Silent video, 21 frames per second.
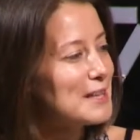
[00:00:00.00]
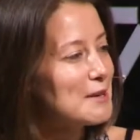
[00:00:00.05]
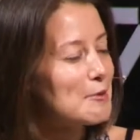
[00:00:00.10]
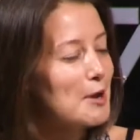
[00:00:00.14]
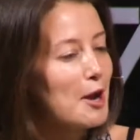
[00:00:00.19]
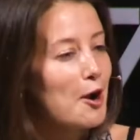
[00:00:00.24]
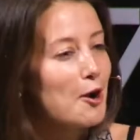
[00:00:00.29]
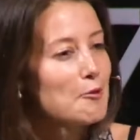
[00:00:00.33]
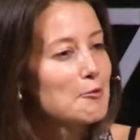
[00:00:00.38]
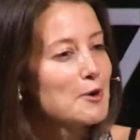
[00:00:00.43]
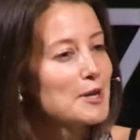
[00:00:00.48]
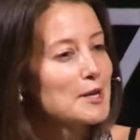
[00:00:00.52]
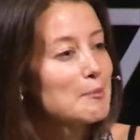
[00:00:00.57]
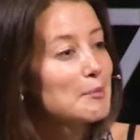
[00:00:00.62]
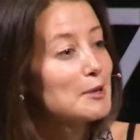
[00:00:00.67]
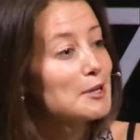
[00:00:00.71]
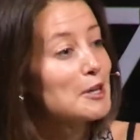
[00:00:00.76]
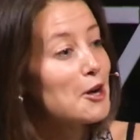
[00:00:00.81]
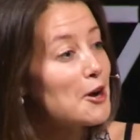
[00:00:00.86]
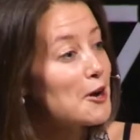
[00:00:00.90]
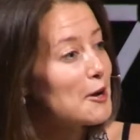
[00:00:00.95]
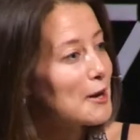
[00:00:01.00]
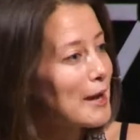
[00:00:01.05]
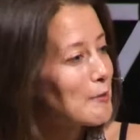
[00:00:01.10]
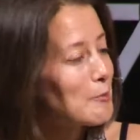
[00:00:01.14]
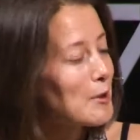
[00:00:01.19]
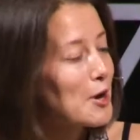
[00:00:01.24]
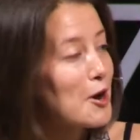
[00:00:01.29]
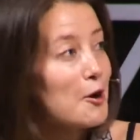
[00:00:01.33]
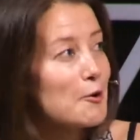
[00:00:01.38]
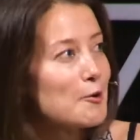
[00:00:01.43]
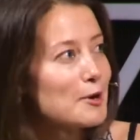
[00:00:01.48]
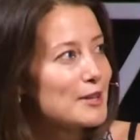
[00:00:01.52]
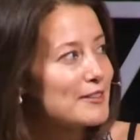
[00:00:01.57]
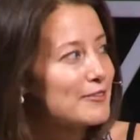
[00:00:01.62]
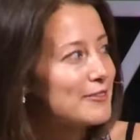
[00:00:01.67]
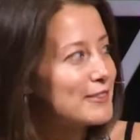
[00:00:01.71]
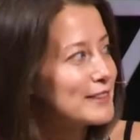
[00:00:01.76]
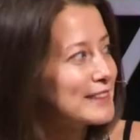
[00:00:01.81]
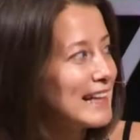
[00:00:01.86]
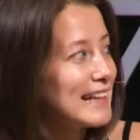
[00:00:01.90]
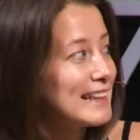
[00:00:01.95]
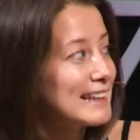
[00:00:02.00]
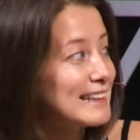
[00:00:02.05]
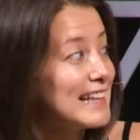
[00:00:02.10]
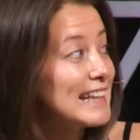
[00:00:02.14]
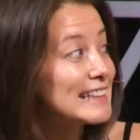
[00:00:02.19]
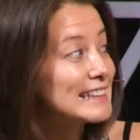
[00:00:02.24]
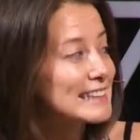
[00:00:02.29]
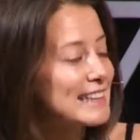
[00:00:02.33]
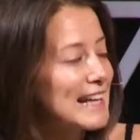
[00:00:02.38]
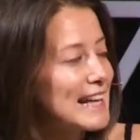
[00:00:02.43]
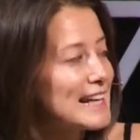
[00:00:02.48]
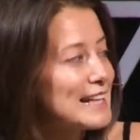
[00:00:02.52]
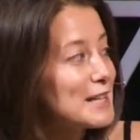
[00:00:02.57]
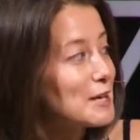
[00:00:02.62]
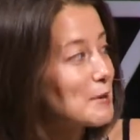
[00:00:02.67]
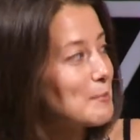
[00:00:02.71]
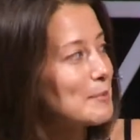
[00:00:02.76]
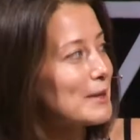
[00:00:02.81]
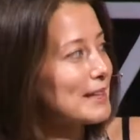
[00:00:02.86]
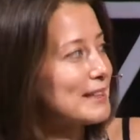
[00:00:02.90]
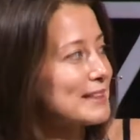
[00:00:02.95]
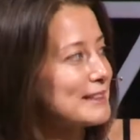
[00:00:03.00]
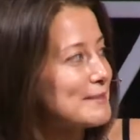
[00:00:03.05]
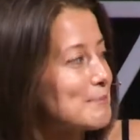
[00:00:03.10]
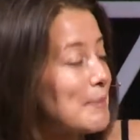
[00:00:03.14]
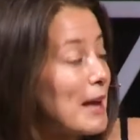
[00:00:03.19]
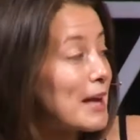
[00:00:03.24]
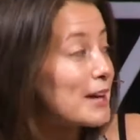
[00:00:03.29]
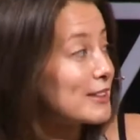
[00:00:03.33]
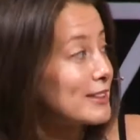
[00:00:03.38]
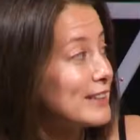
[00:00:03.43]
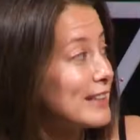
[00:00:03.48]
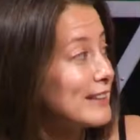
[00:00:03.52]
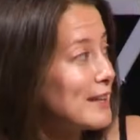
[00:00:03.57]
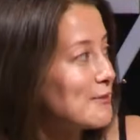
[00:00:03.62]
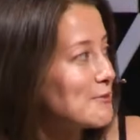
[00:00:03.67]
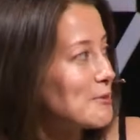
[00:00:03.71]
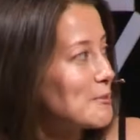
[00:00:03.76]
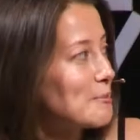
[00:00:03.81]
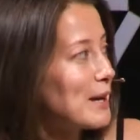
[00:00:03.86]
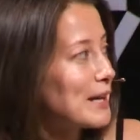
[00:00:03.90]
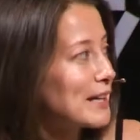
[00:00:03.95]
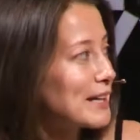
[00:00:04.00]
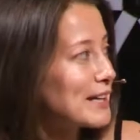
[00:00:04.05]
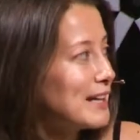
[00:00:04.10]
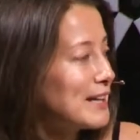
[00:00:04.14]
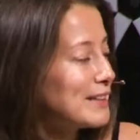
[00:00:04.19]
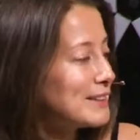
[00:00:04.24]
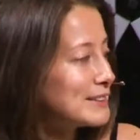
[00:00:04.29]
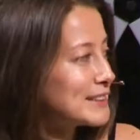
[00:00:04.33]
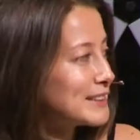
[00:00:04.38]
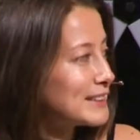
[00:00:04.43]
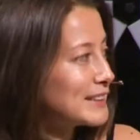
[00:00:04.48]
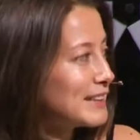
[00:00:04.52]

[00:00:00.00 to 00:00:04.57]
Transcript: we all want to belong and we all want to feel yet a little bit better than everybody else.